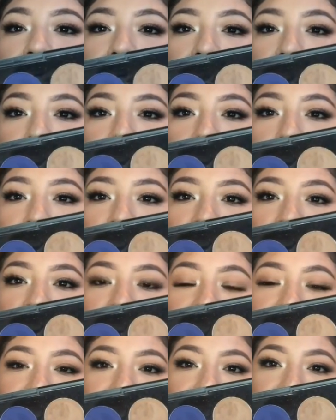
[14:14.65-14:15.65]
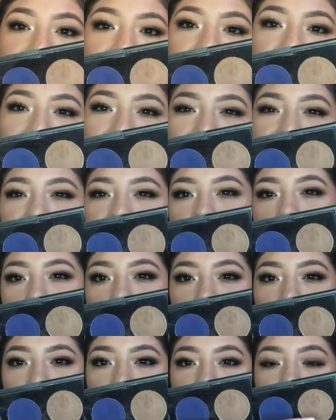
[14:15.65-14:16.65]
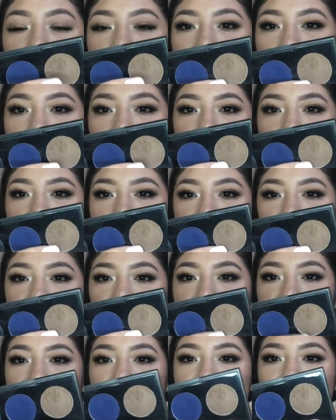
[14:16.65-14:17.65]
a matte, kind of like a taupey light brown shade.